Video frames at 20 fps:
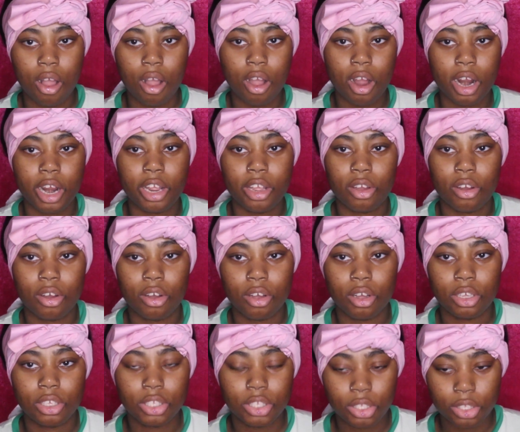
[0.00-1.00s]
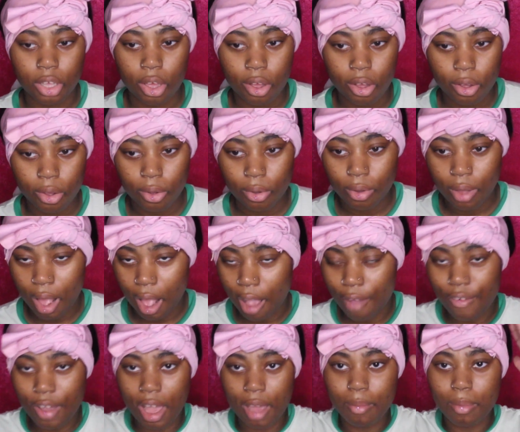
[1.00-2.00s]
Alright, y'all, so
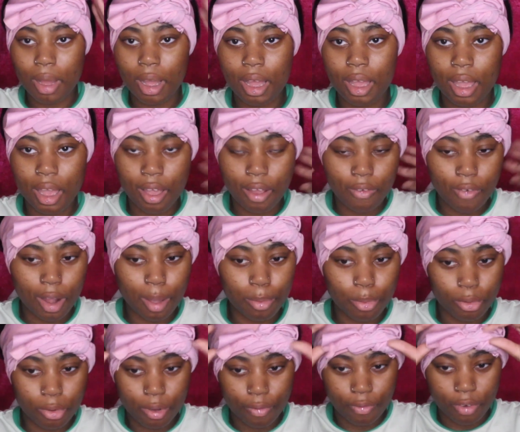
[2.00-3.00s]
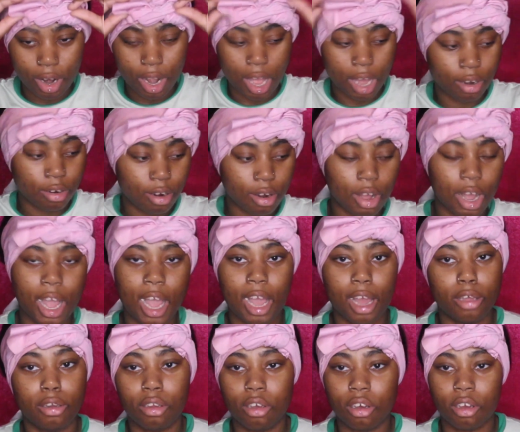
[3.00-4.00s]
I've had my head wrap on for I don't know
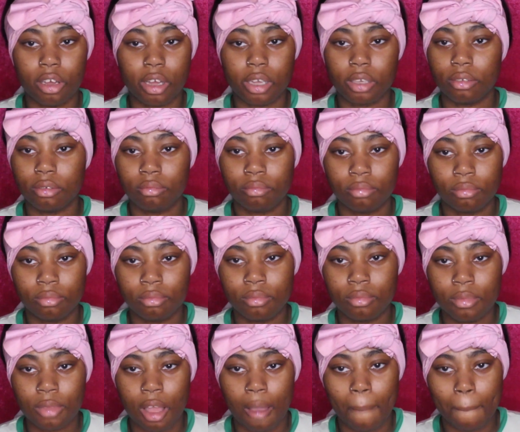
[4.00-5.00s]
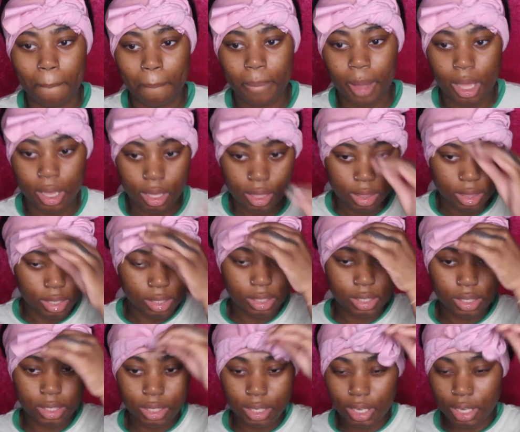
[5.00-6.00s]
how long, but
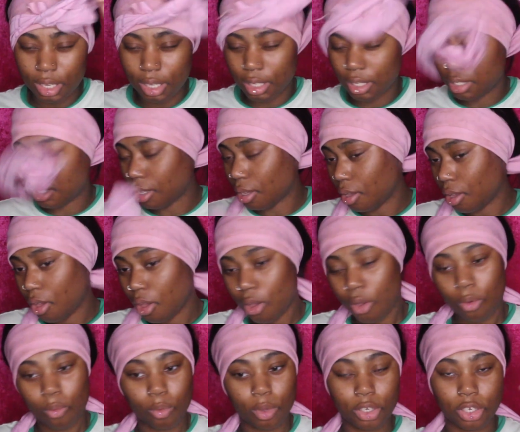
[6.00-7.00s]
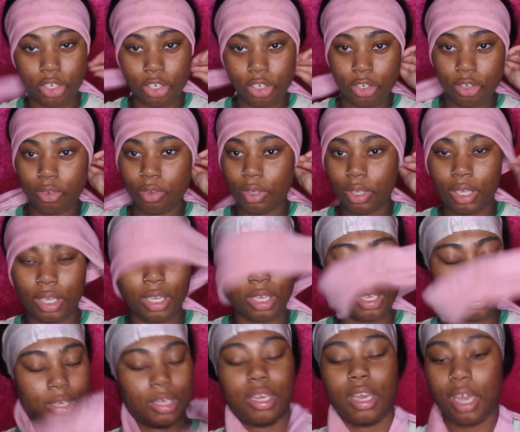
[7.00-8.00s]
this is what you
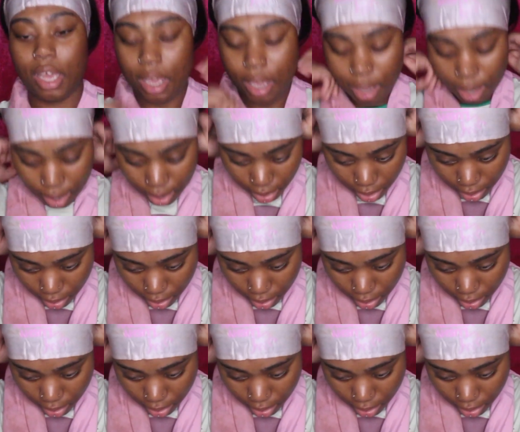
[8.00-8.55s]
get